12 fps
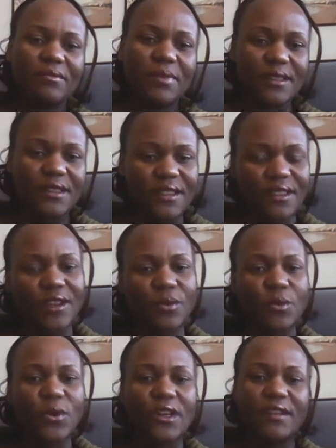been
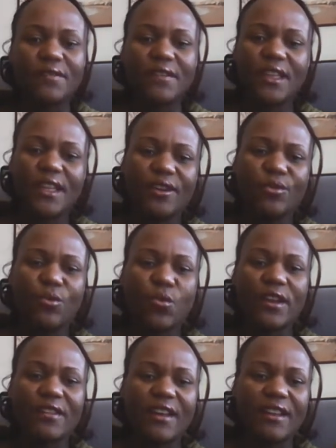dealing with, and then
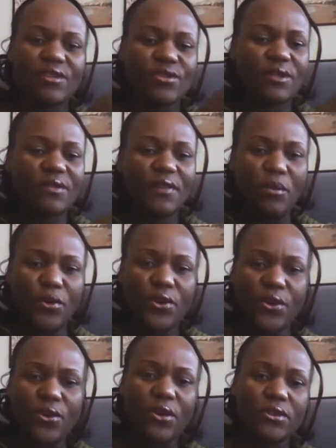where that started from
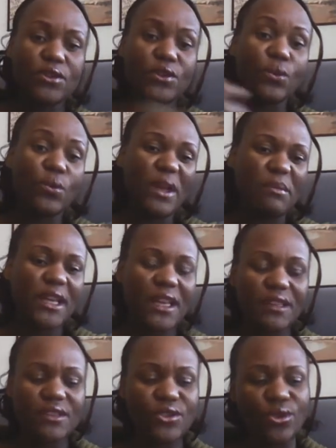girls to
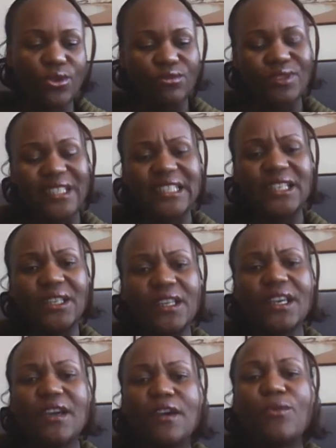women. So really,
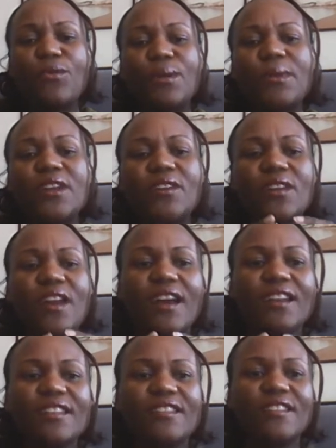women are not
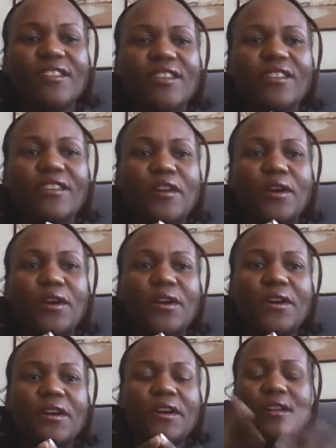in the,
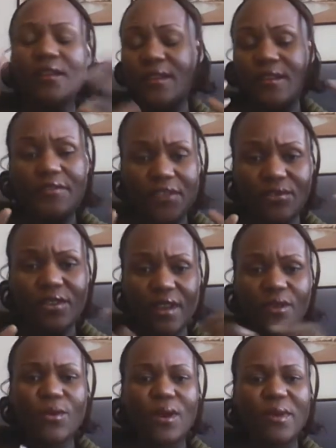if you
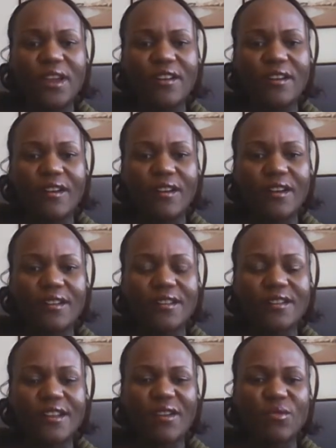think women are
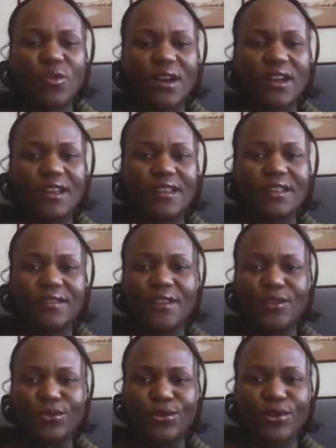somewhat, even
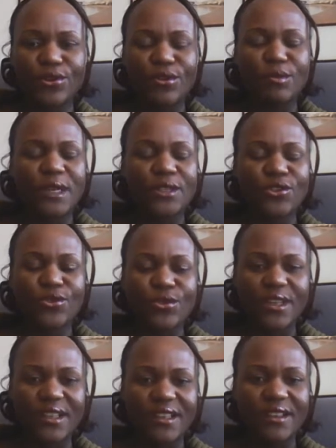though they're the
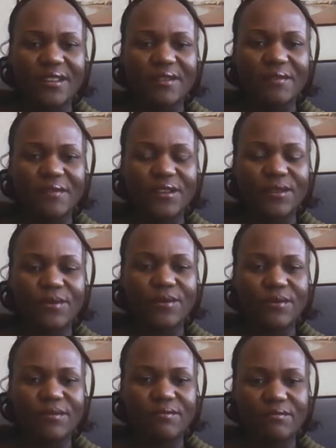majority of
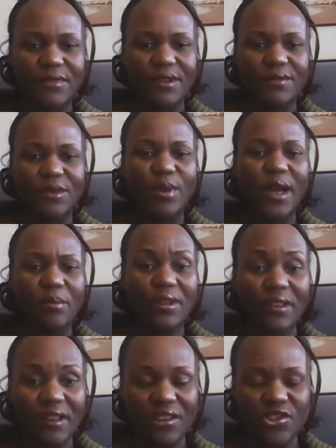the
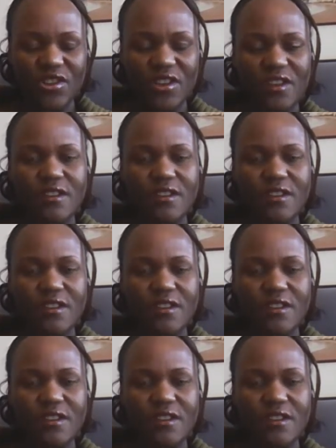population,